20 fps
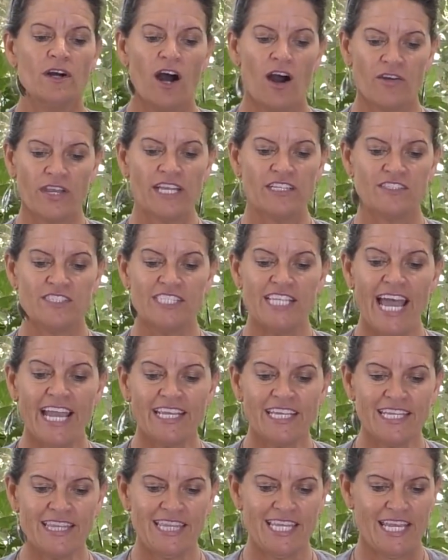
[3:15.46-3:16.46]
Okay,
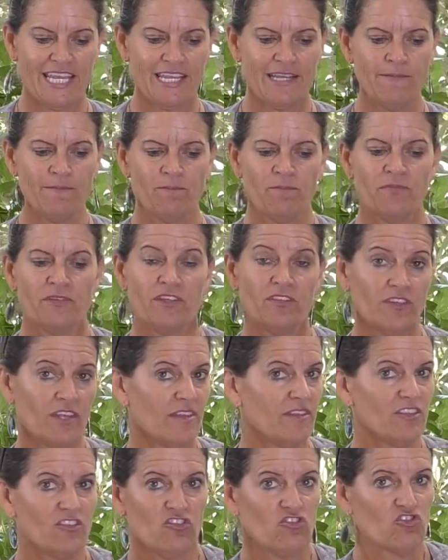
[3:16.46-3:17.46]
second thing,
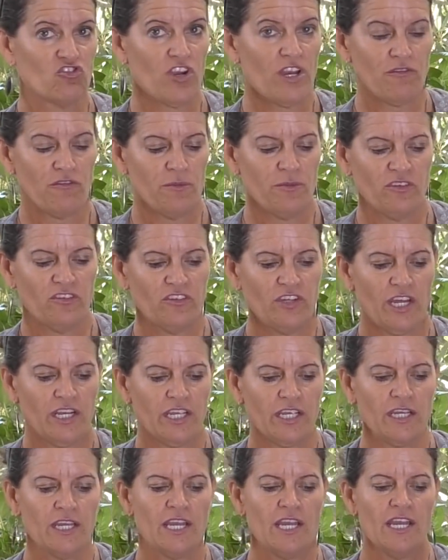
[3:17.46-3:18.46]
and this is straight from the
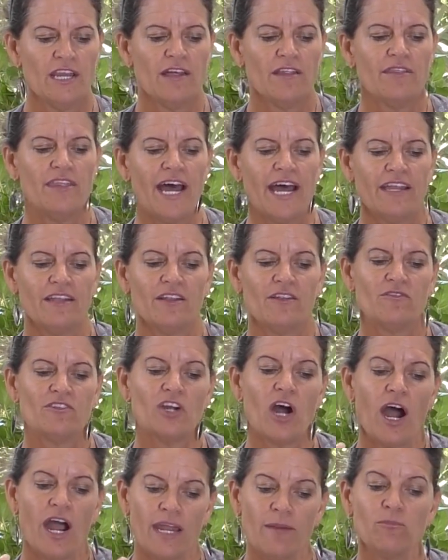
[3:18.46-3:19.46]
study, that
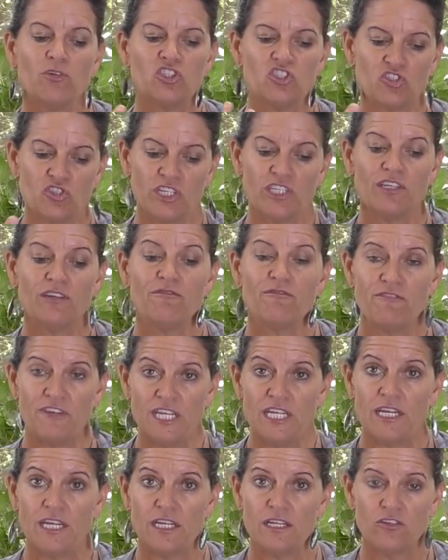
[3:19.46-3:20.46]
time-restricted
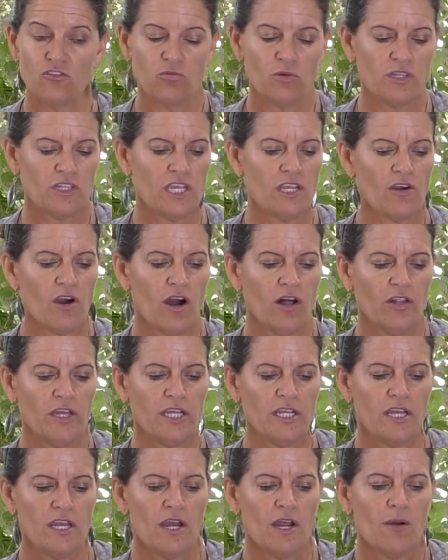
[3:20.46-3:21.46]
feeding is what they call
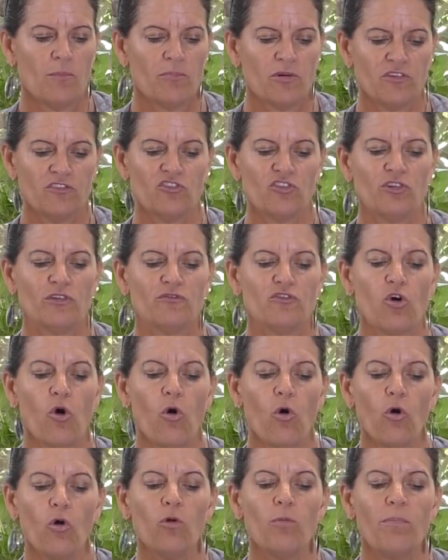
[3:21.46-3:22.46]
it, preserves
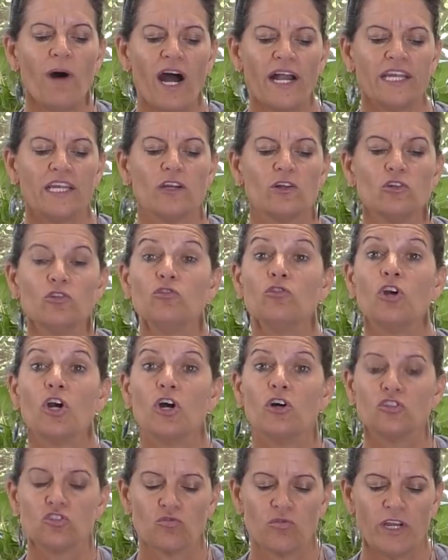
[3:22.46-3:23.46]
whole body
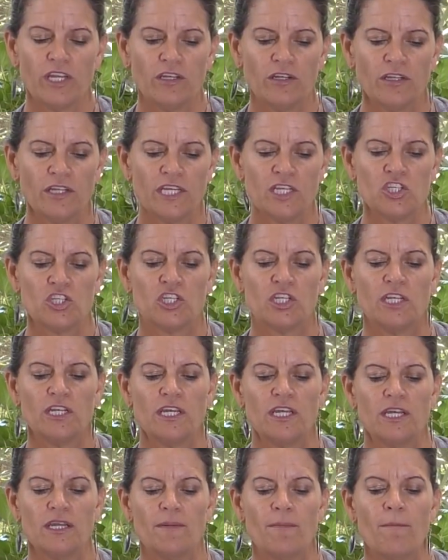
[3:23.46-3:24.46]
glucose regulation
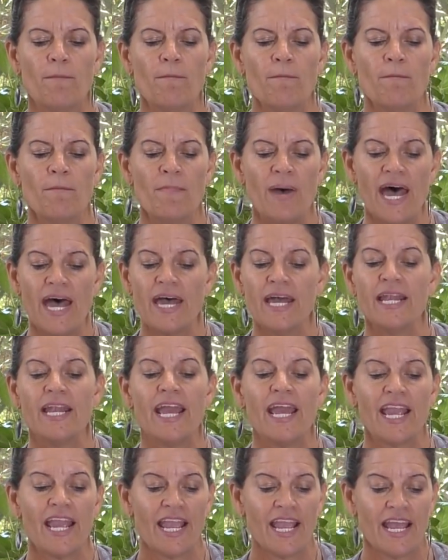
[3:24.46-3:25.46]
in men
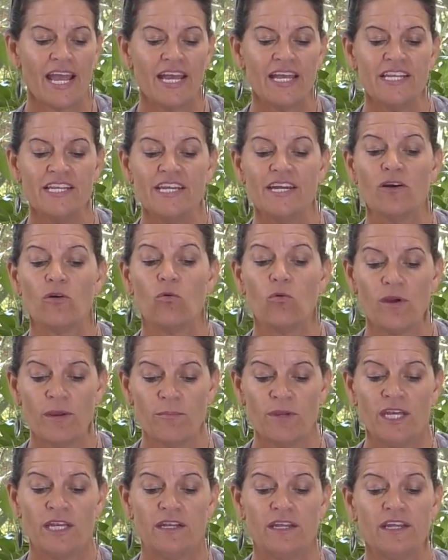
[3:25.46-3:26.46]
and
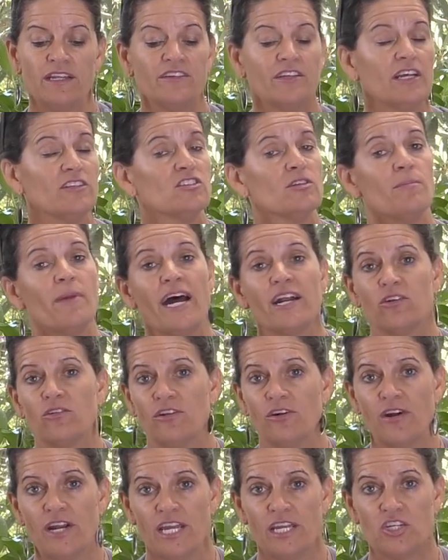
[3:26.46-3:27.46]
women, doesn't matter
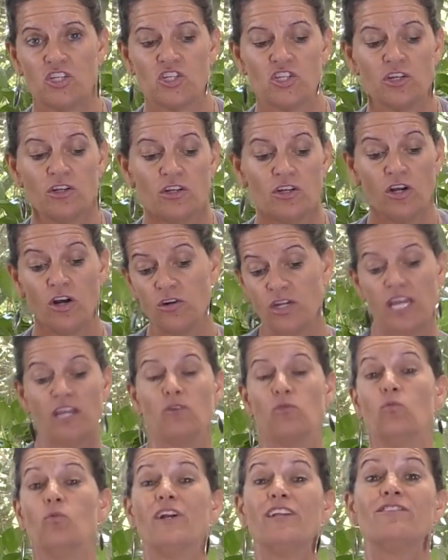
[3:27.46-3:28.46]
their age.
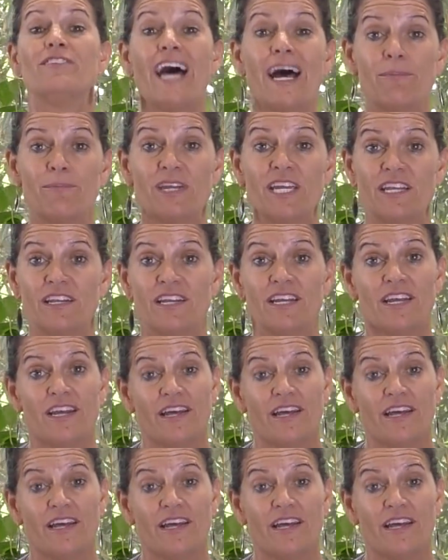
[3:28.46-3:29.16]
Okay, what does that mean?